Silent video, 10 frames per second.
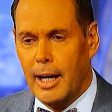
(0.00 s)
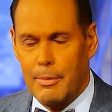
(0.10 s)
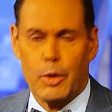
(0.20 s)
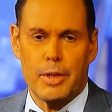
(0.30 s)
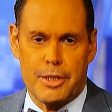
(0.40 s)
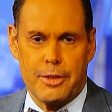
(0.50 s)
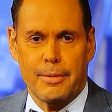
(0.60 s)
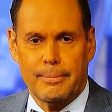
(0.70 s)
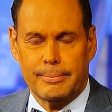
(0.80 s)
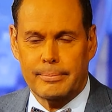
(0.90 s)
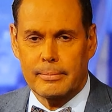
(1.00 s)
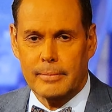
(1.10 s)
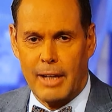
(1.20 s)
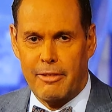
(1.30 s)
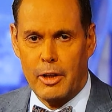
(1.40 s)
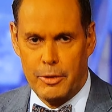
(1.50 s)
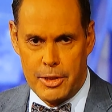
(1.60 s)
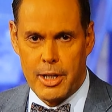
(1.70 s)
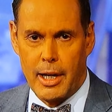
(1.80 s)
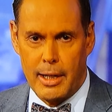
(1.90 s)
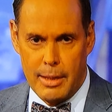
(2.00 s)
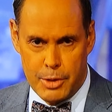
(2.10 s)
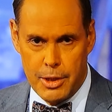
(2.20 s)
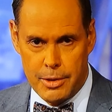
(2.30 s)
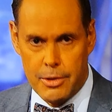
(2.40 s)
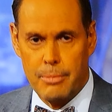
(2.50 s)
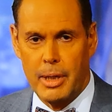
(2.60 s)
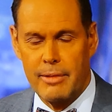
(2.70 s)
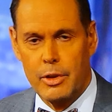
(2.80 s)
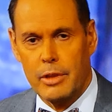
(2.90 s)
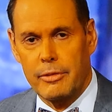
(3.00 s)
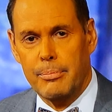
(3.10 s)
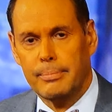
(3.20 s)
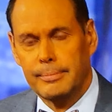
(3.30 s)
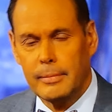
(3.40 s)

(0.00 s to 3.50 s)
I'm a Christian. I follow this guy named Jesus. You might have heard of him.